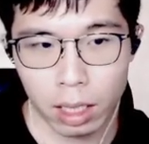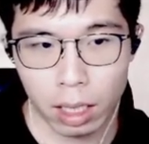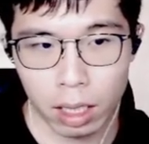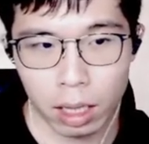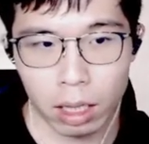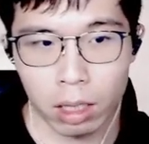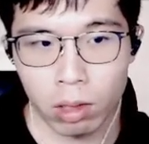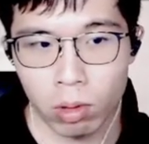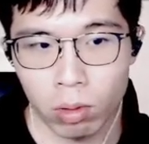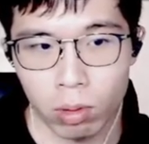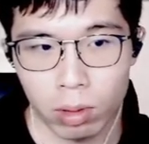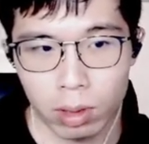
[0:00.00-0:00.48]

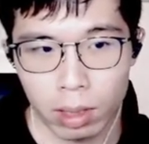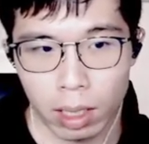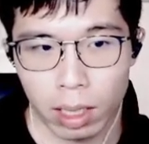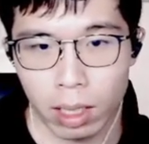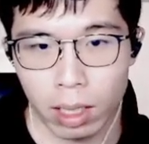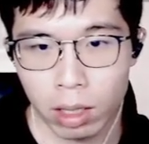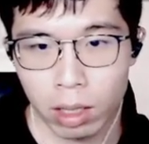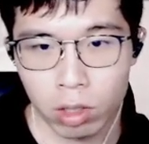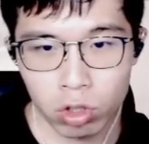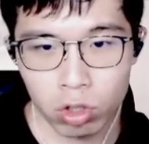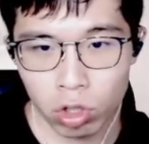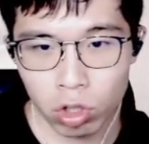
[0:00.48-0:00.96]
is to
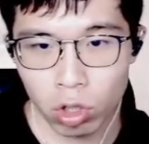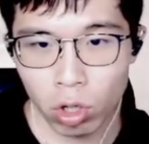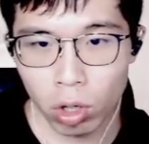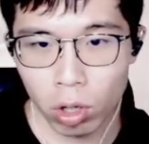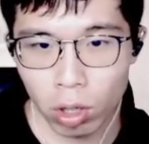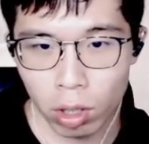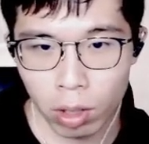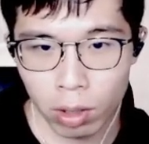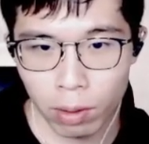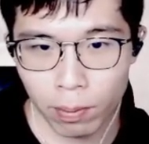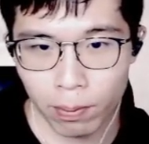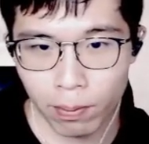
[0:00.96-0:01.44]

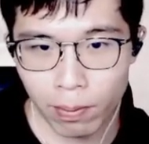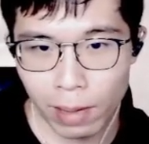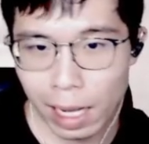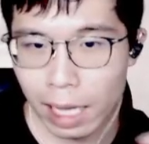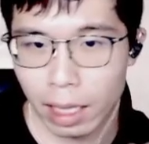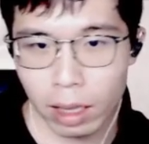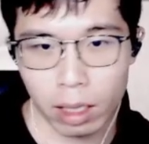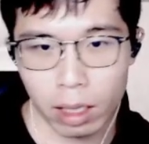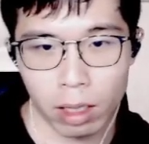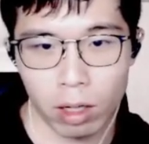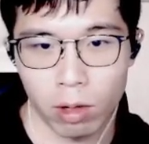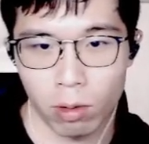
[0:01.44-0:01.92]
destroy
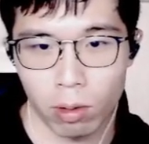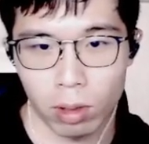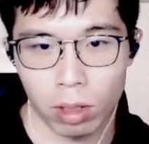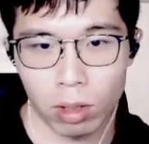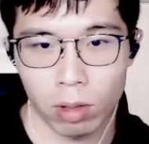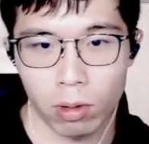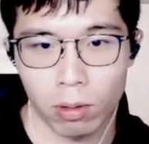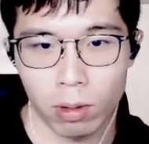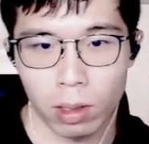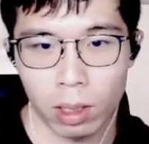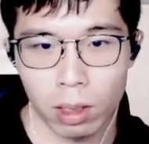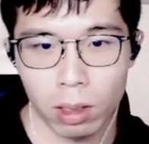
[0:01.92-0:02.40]
black's
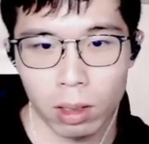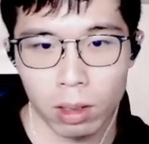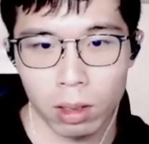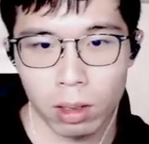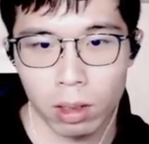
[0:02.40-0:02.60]
territory.